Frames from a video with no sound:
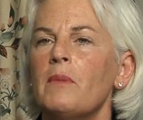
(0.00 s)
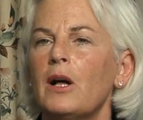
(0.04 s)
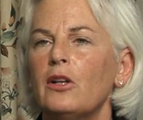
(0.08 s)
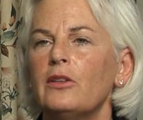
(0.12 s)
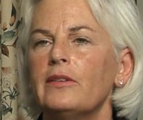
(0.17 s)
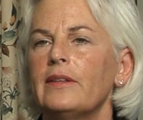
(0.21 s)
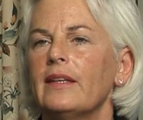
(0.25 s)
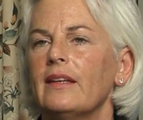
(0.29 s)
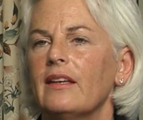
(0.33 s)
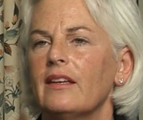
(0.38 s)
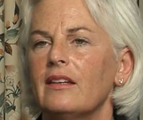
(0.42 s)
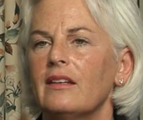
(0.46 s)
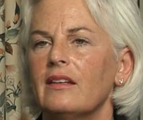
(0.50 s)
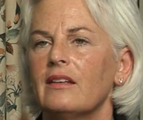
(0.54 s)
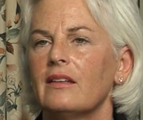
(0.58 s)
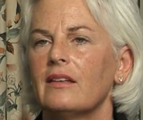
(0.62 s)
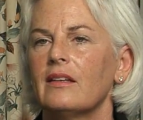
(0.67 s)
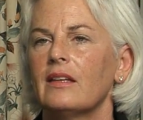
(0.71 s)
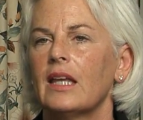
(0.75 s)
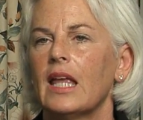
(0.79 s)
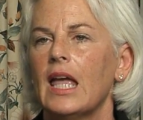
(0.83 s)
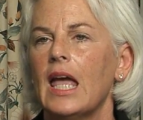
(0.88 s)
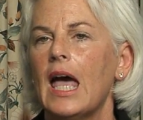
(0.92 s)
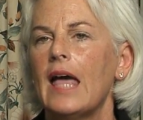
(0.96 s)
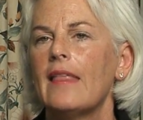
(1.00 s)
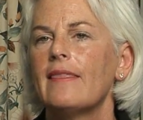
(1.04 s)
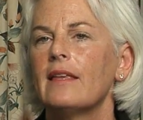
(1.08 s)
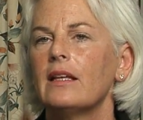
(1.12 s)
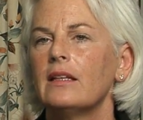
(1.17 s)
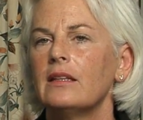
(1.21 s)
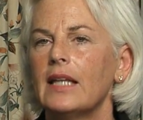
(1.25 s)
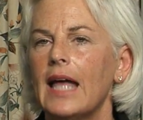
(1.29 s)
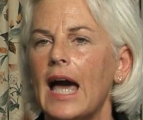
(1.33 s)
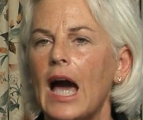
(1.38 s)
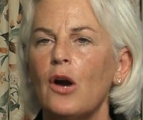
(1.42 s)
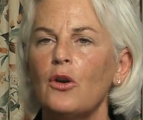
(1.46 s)
Mel did.
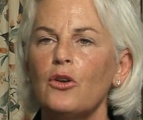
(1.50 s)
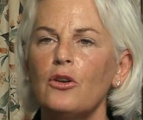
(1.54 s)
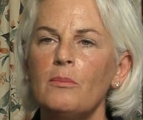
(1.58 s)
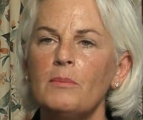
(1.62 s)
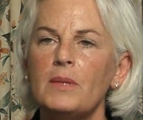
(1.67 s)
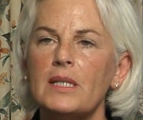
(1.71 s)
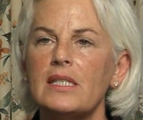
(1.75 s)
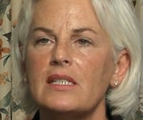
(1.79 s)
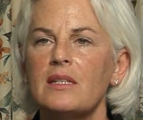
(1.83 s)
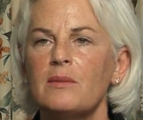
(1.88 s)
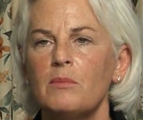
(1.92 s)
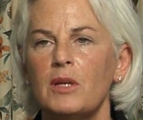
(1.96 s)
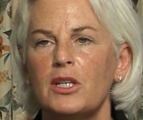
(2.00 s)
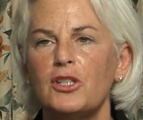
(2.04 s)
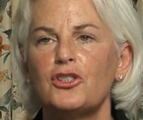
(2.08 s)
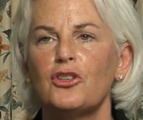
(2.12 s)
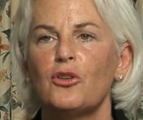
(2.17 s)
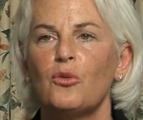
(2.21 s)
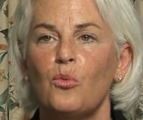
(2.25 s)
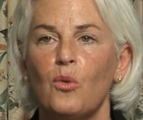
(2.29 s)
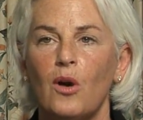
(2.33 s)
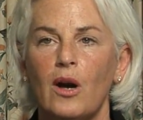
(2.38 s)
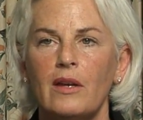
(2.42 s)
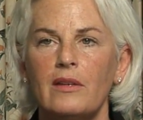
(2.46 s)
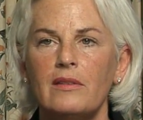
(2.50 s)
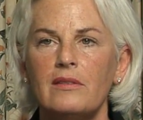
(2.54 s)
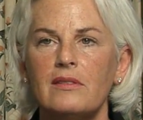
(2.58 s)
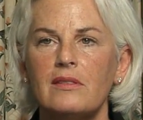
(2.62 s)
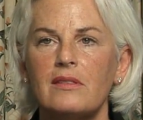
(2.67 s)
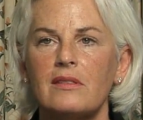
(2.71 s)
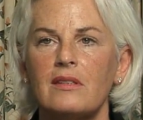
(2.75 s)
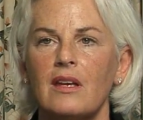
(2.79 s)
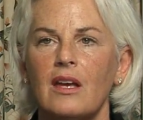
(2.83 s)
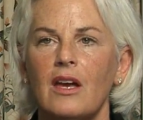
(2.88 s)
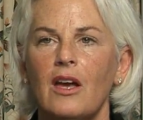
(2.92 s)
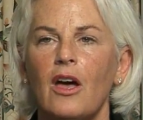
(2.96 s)
The louder Miss Dementia
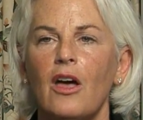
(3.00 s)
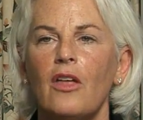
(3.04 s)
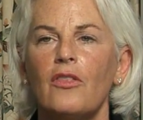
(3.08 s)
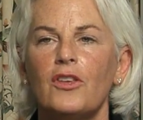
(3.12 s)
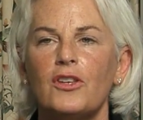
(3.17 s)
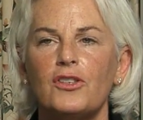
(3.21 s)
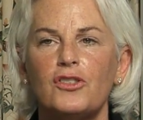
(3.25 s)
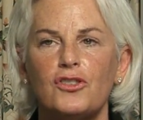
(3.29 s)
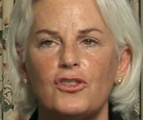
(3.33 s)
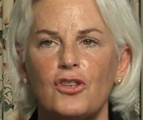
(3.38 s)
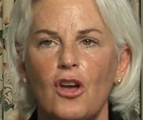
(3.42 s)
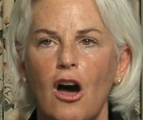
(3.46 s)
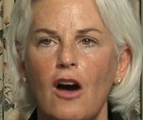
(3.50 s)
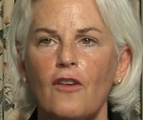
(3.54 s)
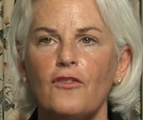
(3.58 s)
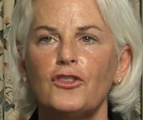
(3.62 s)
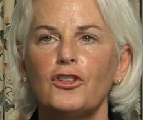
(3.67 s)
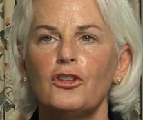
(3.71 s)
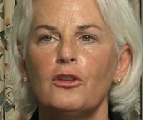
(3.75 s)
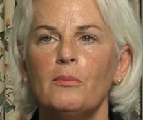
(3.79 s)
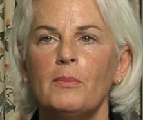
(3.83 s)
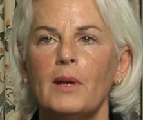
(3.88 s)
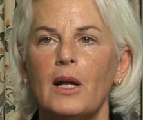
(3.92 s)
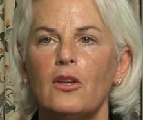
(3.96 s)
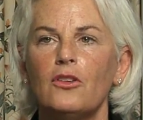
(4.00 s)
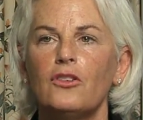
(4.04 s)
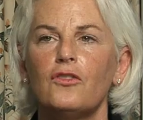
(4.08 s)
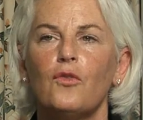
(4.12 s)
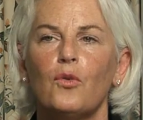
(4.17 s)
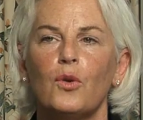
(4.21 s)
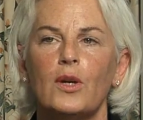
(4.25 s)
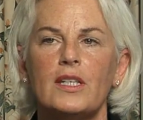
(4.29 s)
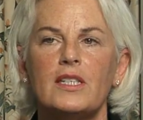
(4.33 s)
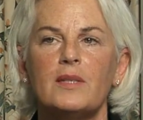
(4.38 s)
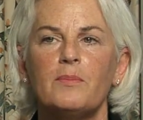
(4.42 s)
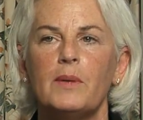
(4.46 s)
was, the softer Mel's
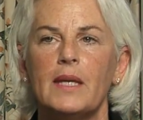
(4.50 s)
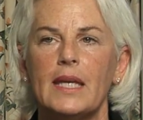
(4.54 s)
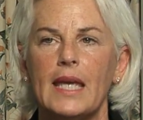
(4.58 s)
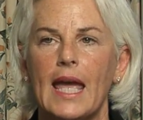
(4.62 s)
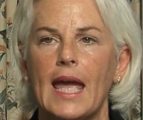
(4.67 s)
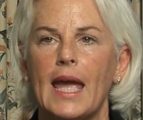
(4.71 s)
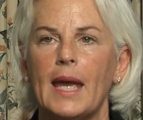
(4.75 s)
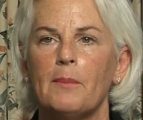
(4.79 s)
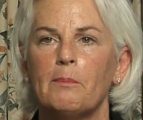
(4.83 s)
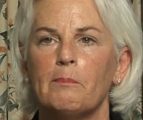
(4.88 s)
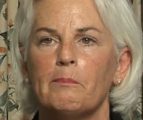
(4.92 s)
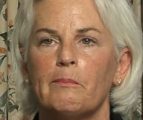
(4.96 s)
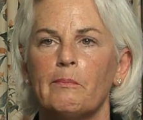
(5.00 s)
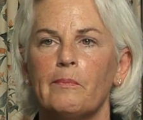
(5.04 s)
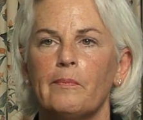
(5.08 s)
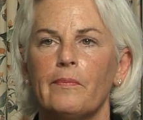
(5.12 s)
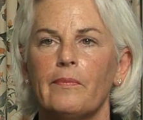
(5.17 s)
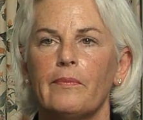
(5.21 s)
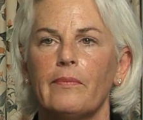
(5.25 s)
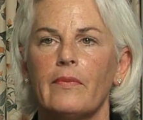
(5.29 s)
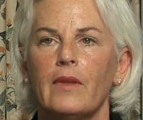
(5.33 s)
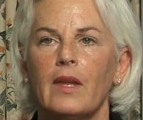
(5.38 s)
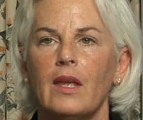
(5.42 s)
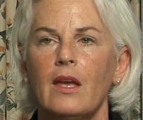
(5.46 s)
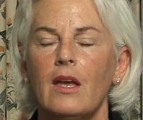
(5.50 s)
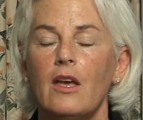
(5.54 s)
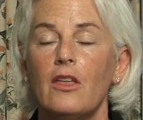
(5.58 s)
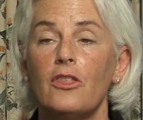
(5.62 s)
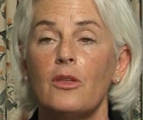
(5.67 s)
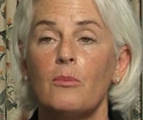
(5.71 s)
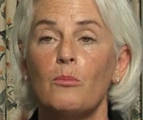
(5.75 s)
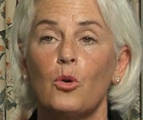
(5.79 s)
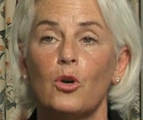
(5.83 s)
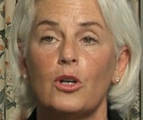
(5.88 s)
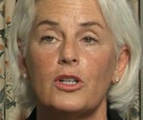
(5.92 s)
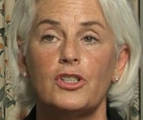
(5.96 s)
voice became.
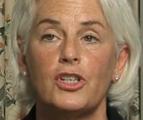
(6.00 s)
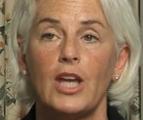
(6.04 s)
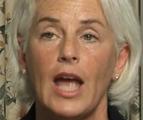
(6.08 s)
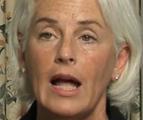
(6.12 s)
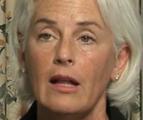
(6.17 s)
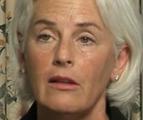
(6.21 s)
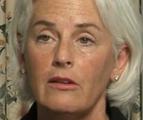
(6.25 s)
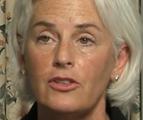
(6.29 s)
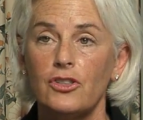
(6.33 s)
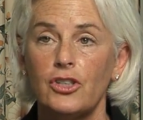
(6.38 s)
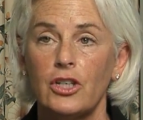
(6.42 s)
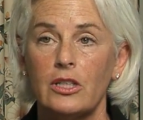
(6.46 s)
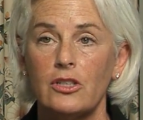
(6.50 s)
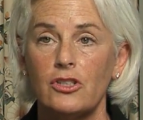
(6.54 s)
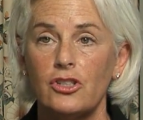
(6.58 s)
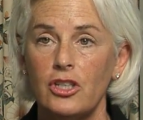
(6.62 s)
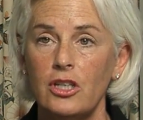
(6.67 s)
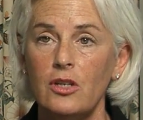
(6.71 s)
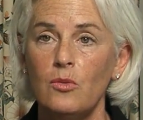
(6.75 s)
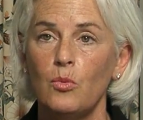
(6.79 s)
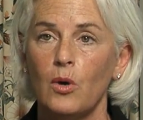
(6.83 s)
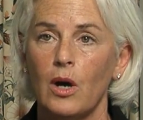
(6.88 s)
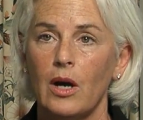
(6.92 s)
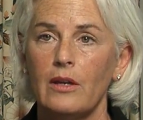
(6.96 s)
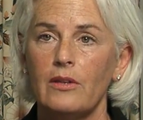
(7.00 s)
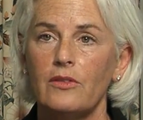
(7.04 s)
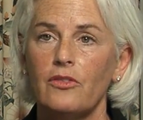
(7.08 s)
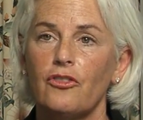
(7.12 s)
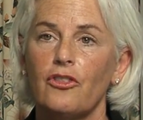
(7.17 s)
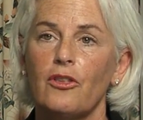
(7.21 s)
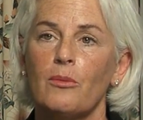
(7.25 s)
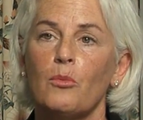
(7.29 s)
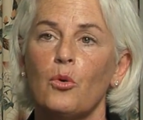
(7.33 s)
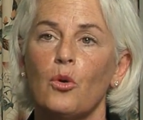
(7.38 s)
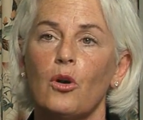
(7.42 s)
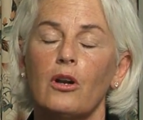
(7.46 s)
The more challenging she was,
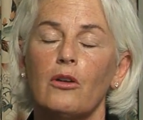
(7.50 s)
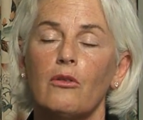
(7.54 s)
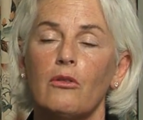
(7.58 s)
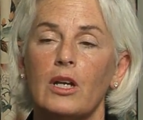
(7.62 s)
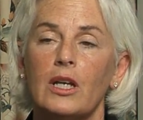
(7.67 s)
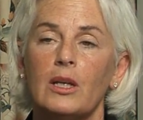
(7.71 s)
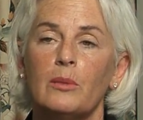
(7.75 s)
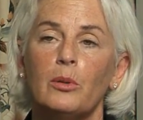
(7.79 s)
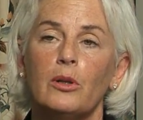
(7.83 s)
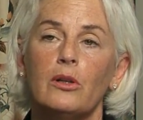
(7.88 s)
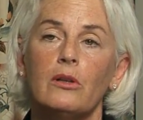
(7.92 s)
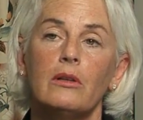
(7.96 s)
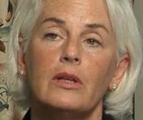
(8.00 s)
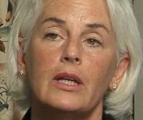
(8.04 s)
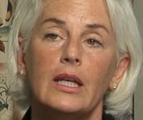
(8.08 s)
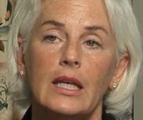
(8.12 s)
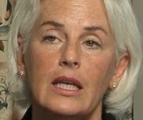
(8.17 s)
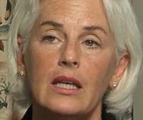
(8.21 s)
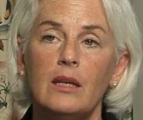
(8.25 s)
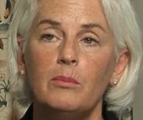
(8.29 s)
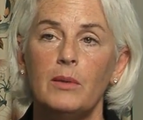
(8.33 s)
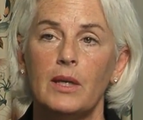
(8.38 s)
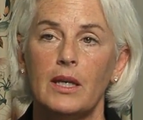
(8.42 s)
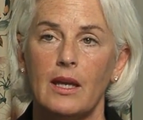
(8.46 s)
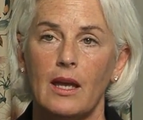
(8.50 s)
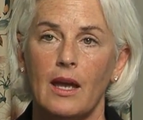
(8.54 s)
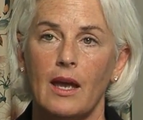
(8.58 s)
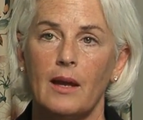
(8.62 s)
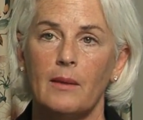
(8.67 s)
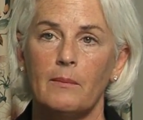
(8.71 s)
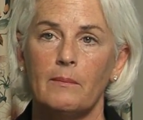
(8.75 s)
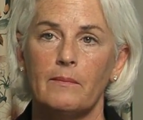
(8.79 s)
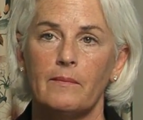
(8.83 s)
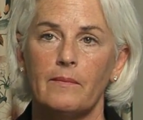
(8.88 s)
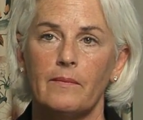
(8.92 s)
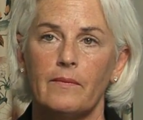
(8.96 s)
the more agreeable he
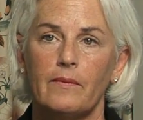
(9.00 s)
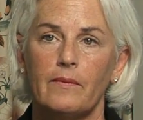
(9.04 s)
became.